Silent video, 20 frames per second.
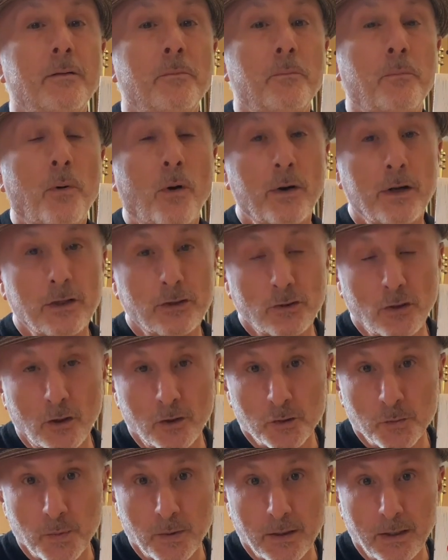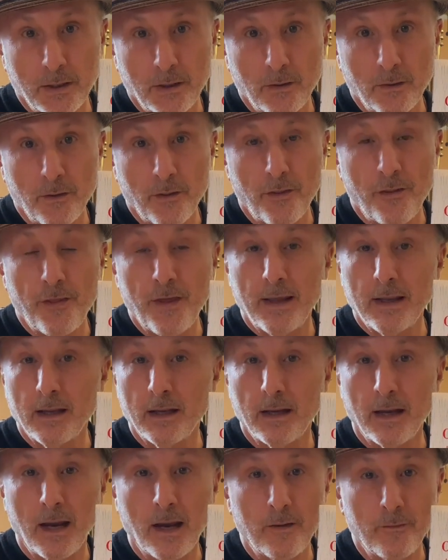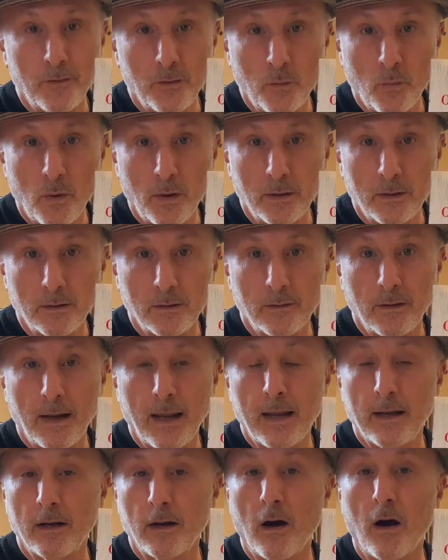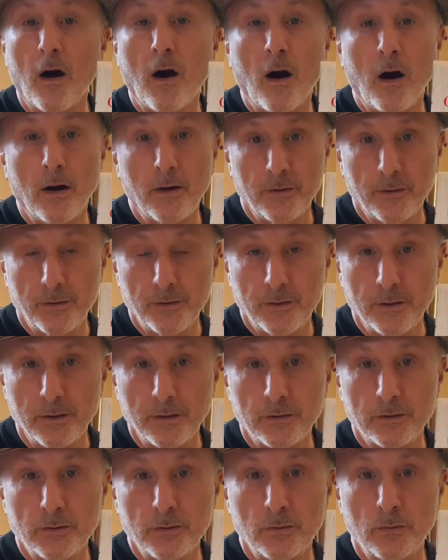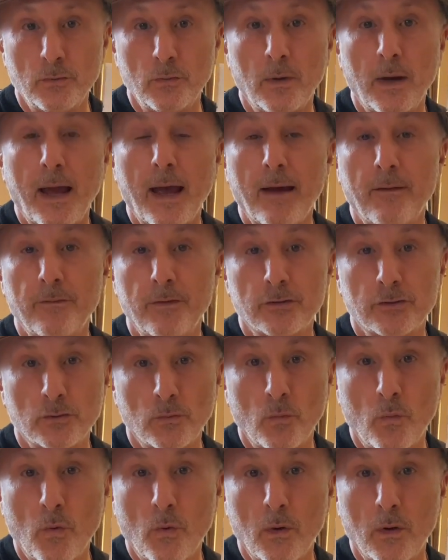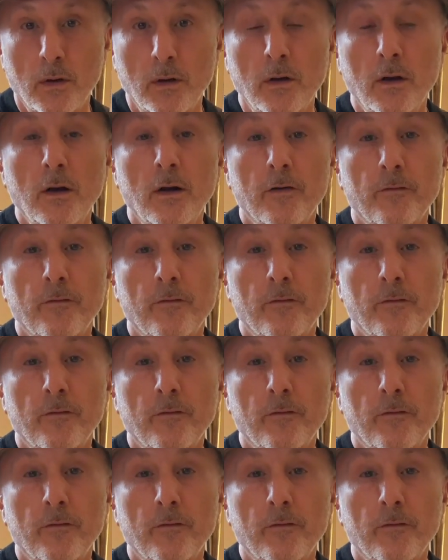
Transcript: Barney Saltzberg here, thanking everyone and honored to have this award